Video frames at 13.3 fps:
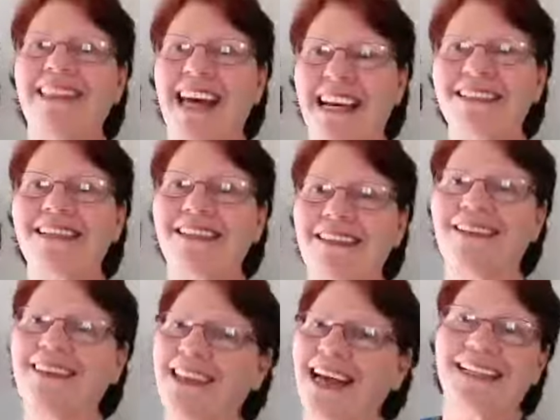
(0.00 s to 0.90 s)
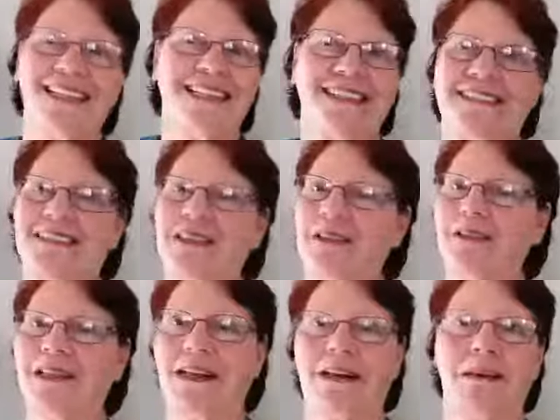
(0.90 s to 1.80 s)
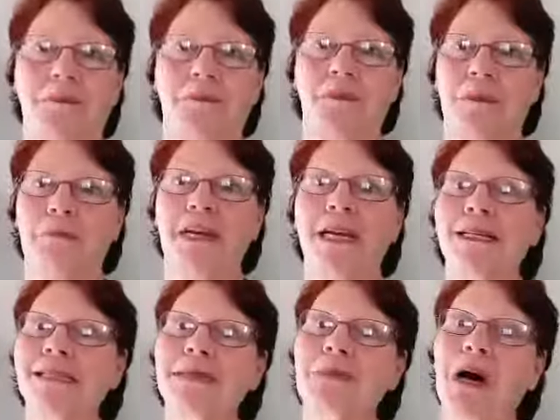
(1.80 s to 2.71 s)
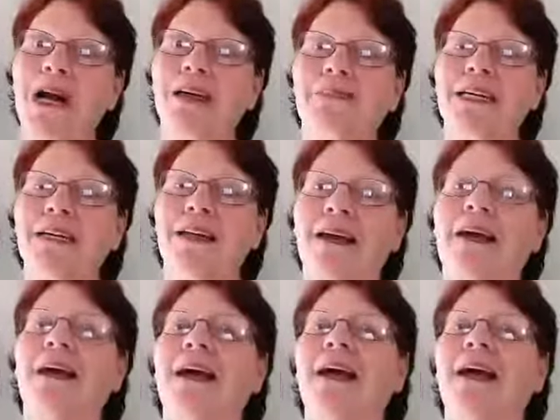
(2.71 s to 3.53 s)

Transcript: That's the big and small of it.